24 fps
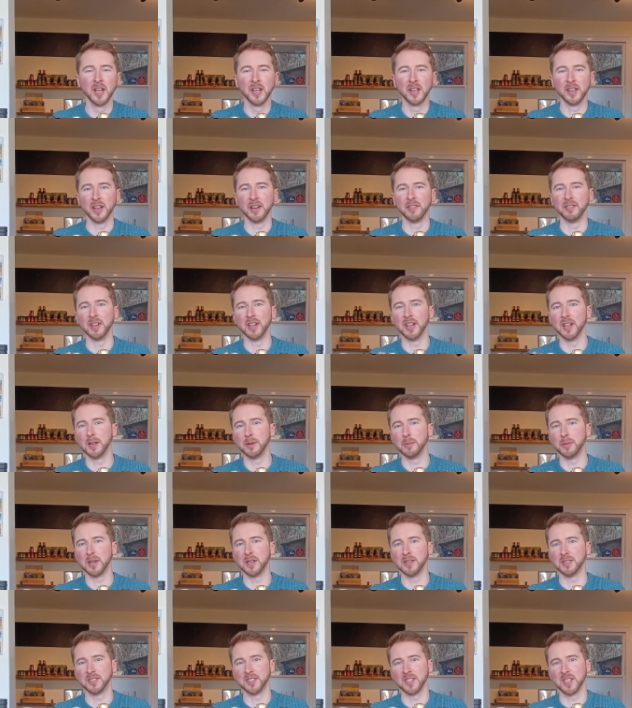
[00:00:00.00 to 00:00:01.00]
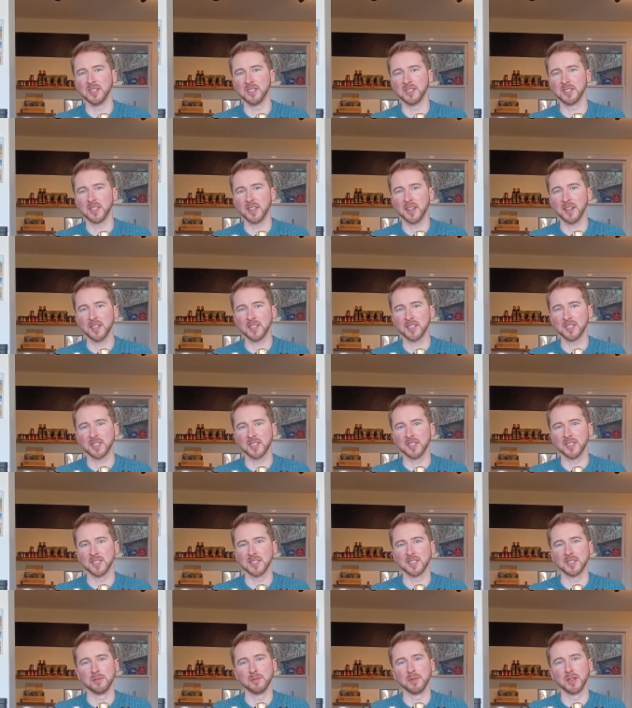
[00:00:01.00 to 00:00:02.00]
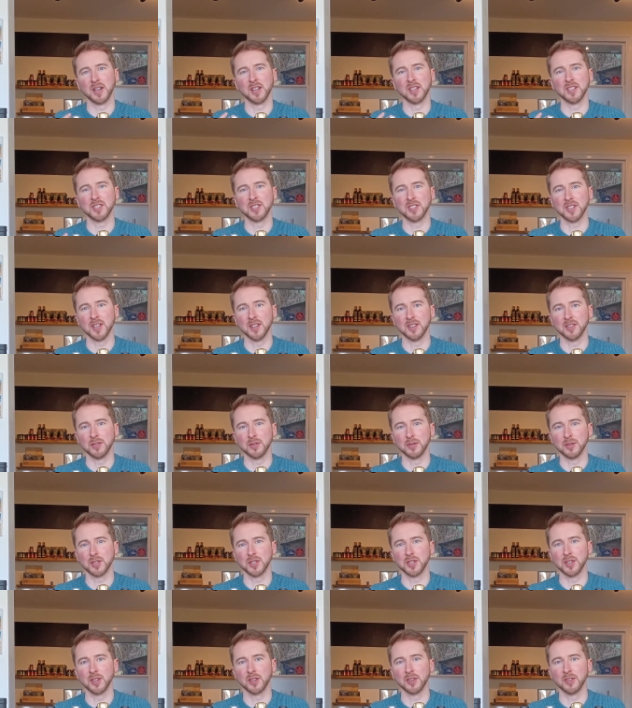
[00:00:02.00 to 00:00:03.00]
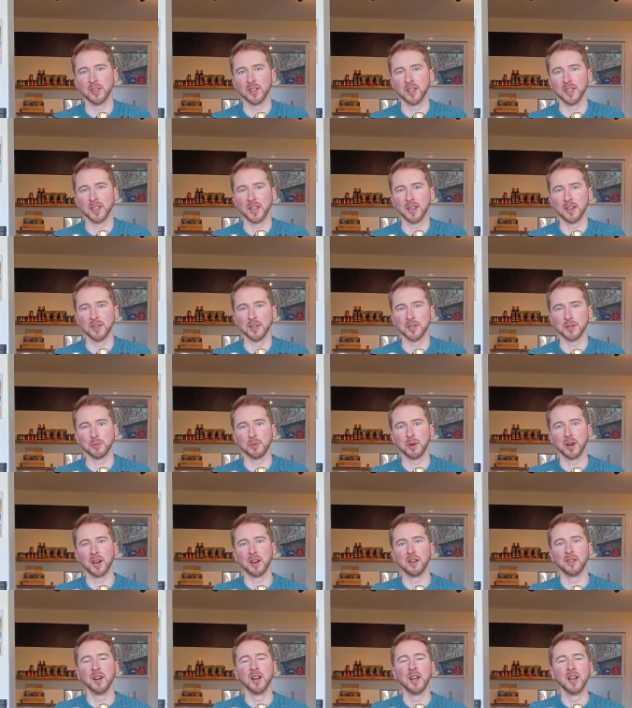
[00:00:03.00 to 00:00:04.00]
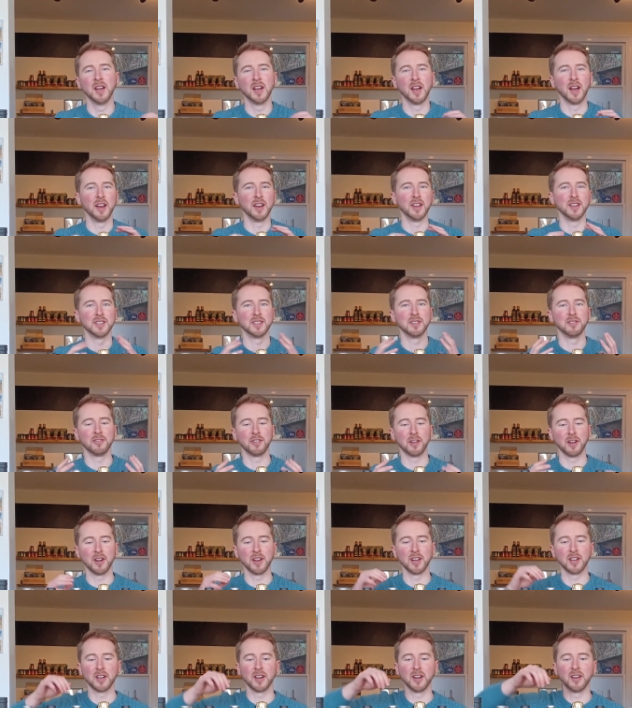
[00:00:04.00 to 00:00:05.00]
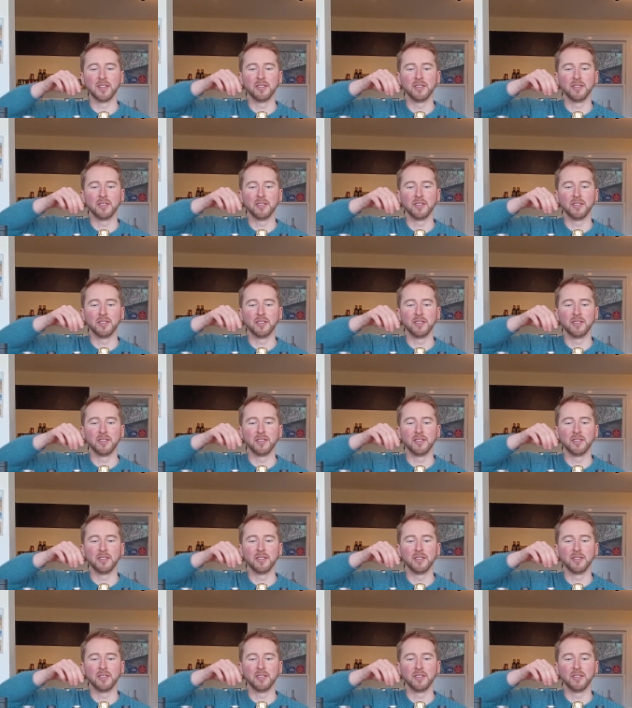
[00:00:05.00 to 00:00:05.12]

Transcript: you have a little bit of dosage, so there's some nice gentle sugar in there as well. And it's a very kind of